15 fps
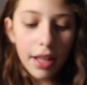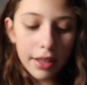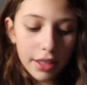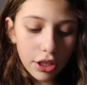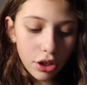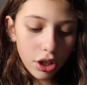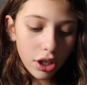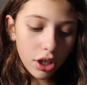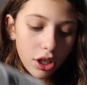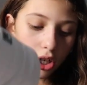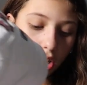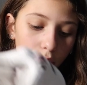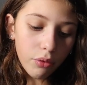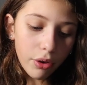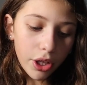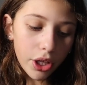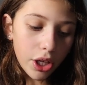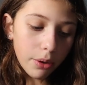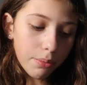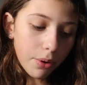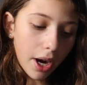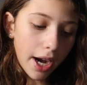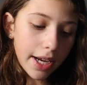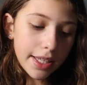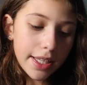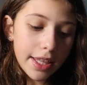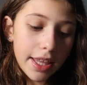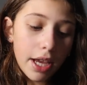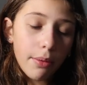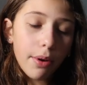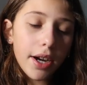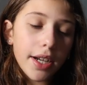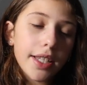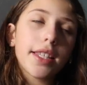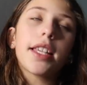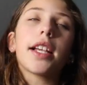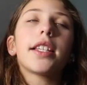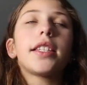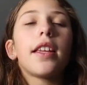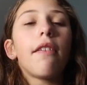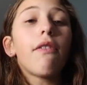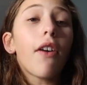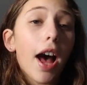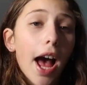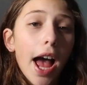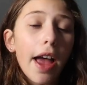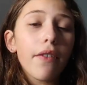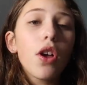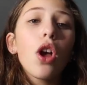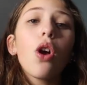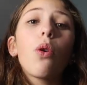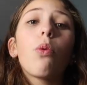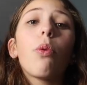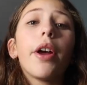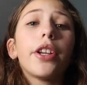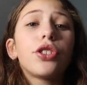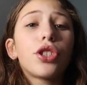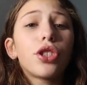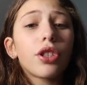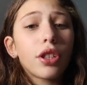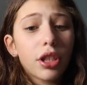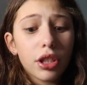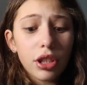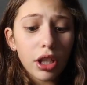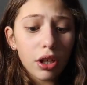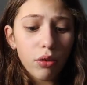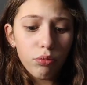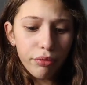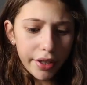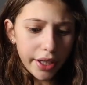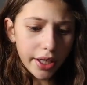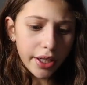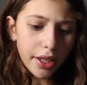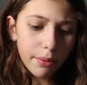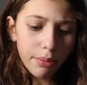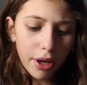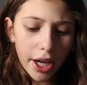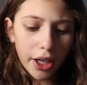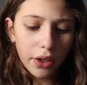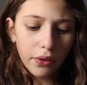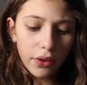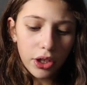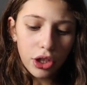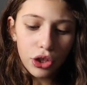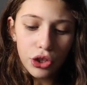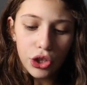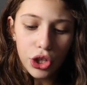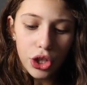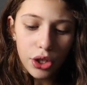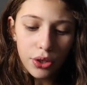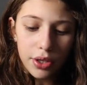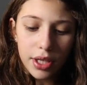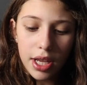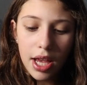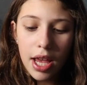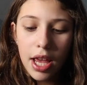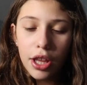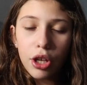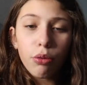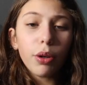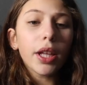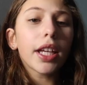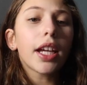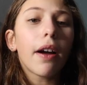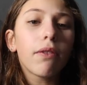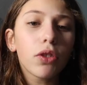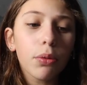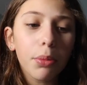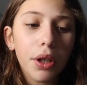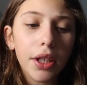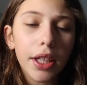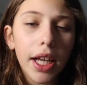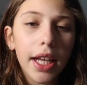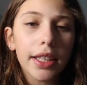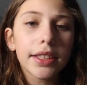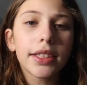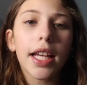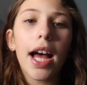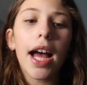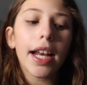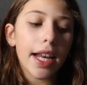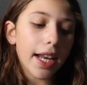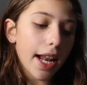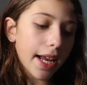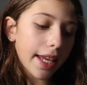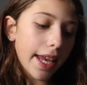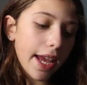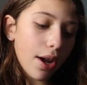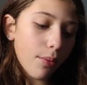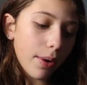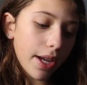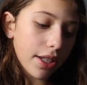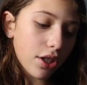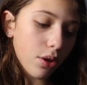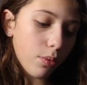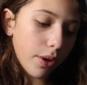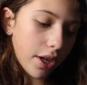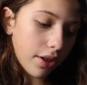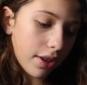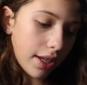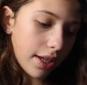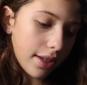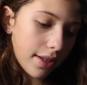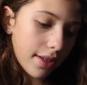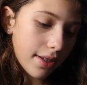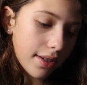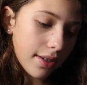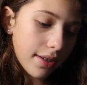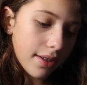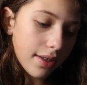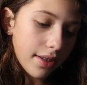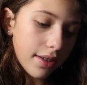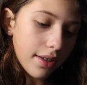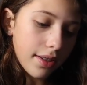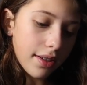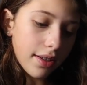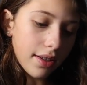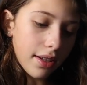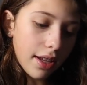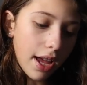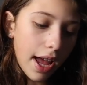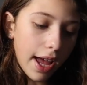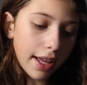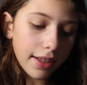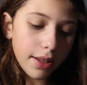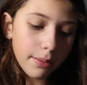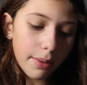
and these are a really good price. They were at 65, which is like a really good price for these shoes. They're really comfortable on the inside, and I can't wait to wear these. Ah, the